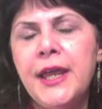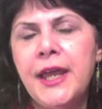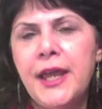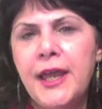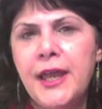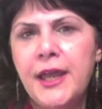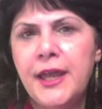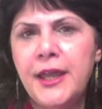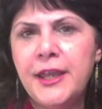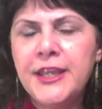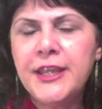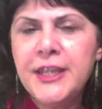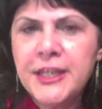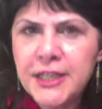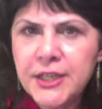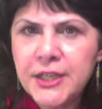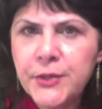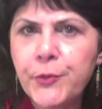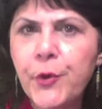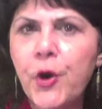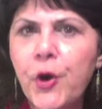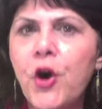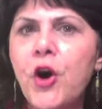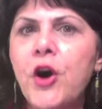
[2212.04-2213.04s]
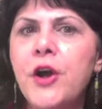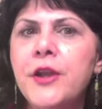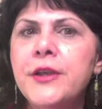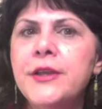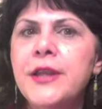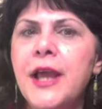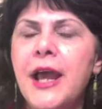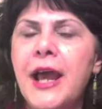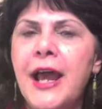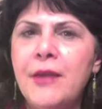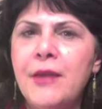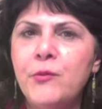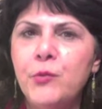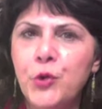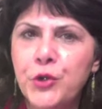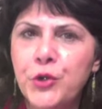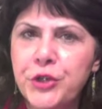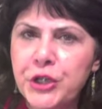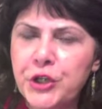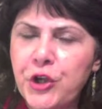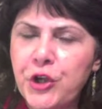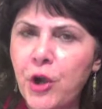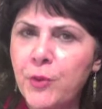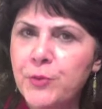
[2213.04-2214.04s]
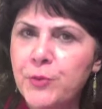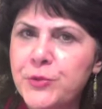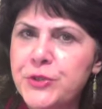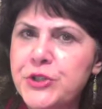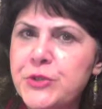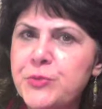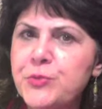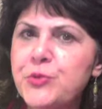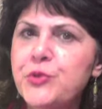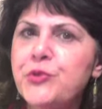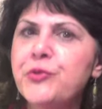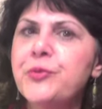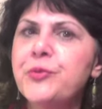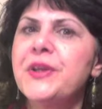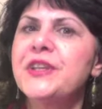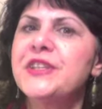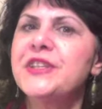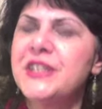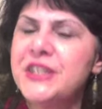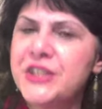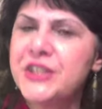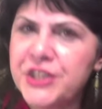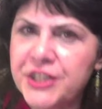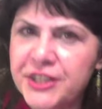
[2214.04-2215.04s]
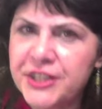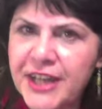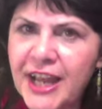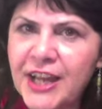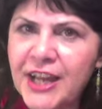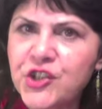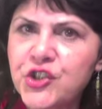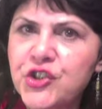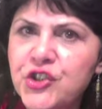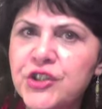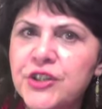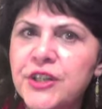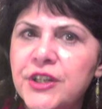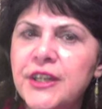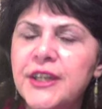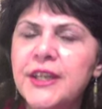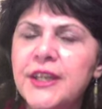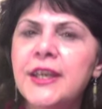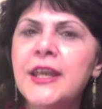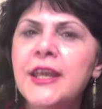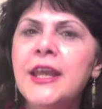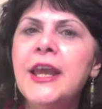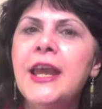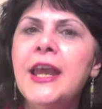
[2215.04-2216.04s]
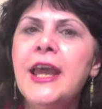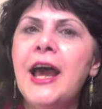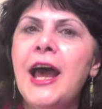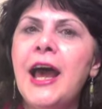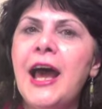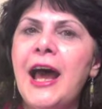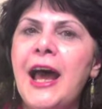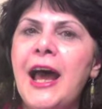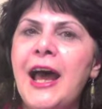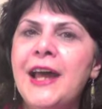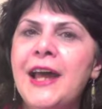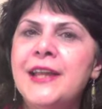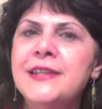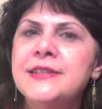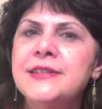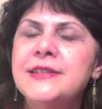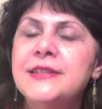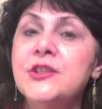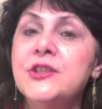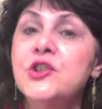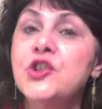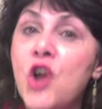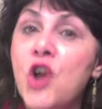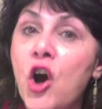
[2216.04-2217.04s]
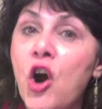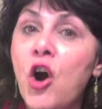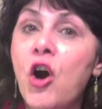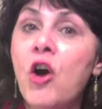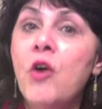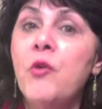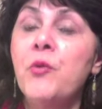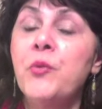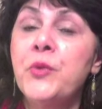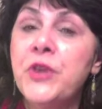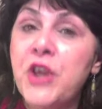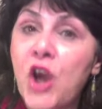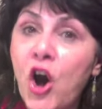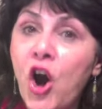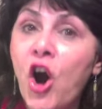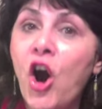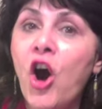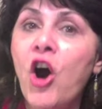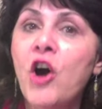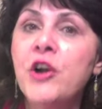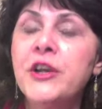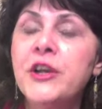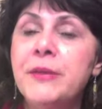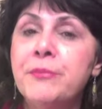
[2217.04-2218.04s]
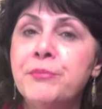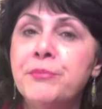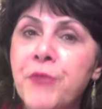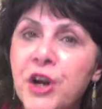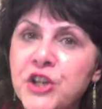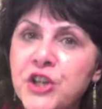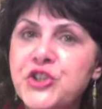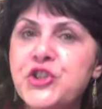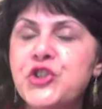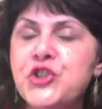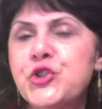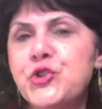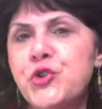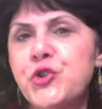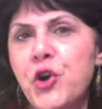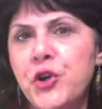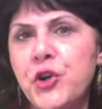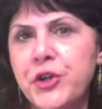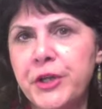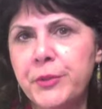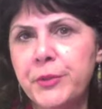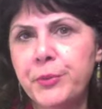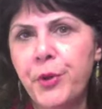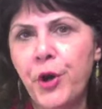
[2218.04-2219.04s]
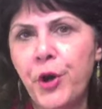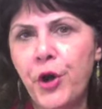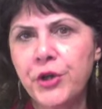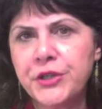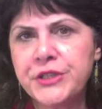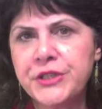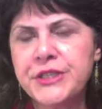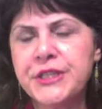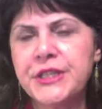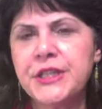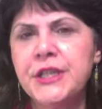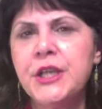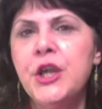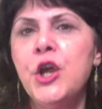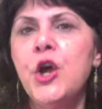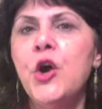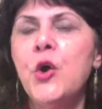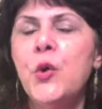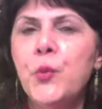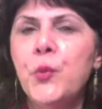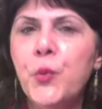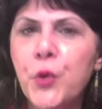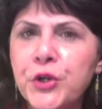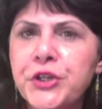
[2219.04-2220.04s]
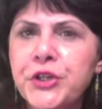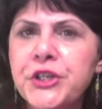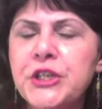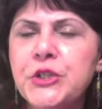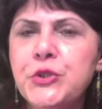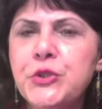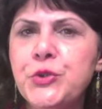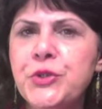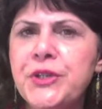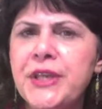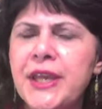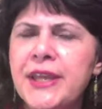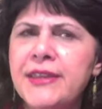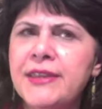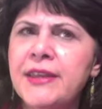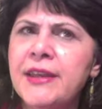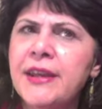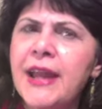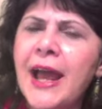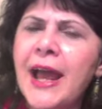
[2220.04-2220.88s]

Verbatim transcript: uh, in Iran and worker communist movement internationally. And now we are a much stronger party working together.